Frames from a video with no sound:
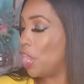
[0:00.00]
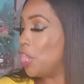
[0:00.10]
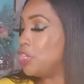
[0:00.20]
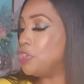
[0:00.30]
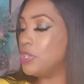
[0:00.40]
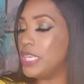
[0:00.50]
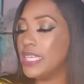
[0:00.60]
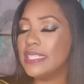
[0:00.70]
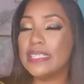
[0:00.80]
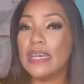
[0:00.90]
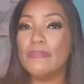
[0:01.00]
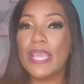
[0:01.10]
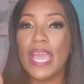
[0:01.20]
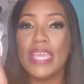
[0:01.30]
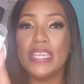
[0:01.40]
you need some
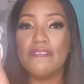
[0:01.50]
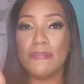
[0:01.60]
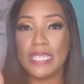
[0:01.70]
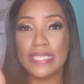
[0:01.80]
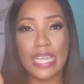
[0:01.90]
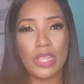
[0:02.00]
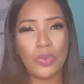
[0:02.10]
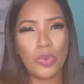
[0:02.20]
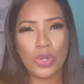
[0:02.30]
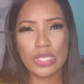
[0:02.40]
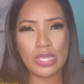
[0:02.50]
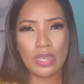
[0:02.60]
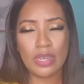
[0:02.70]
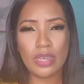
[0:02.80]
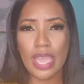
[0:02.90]
kind of micellar
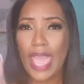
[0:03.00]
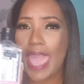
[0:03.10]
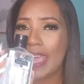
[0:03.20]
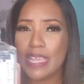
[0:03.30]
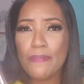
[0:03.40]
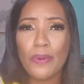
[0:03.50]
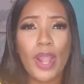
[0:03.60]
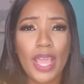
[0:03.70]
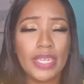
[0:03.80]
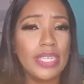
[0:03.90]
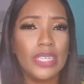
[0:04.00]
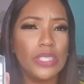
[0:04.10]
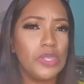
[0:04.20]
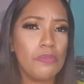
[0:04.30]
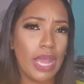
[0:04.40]
water, any brand, it
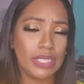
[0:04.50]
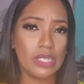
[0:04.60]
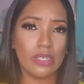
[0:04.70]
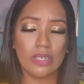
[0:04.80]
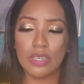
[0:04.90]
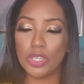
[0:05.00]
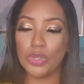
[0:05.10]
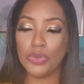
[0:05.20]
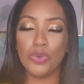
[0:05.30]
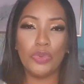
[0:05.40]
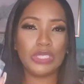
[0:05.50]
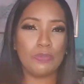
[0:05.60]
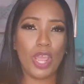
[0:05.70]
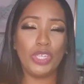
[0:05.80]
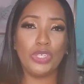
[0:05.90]
doesn't matter, you know, which
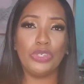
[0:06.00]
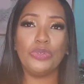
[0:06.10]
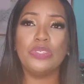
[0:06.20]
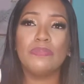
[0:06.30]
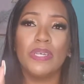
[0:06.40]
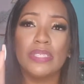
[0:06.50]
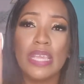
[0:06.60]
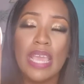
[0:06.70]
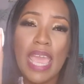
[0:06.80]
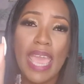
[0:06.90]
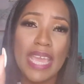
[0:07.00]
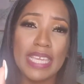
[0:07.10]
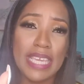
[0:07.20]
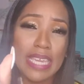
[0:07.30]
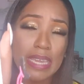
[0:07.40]
brand you use, but
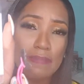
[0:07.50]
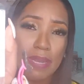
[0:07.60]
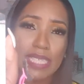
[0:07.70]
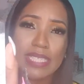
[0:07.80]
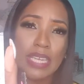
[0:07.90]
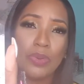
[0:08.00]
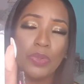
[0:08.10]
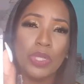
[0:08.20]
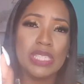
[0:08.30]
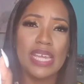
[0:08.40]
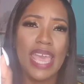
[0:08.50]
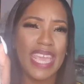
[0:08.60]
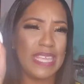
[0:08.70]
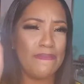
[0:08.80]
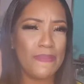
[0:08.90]
any micellar water,
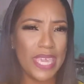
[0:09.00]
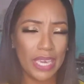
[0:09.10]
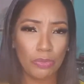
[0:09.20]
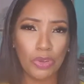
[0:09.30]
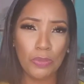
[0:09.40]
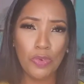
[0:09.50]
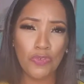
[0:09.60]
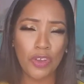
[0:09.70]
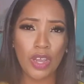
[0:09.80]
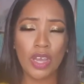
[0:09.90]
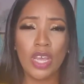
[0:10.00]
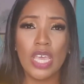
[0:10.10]
any makeup remover,